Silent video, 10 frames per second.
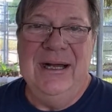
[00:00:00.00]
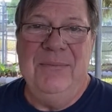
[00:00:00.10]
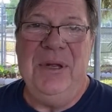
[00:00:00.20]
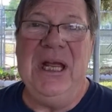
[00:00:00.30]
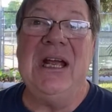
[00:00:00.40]

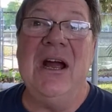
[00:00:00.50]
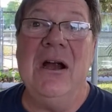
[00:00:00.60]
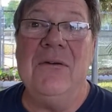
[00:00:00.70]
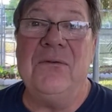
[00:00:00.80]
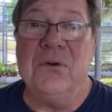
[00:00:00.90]
be
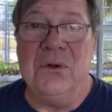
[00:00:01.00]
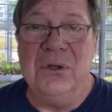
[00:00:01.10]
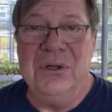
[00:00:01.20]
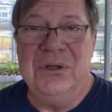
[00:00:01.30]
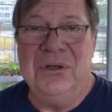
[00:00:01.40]
careful.
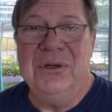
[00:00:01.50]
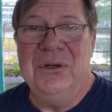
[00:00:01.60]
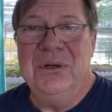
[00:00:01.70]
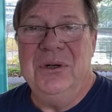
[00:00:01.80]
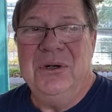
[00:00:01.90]

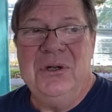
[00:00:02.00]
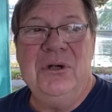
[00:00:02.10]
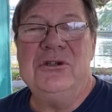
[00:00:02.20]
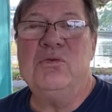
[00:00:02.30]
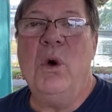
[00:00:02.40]

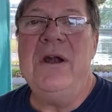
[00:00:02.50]
Use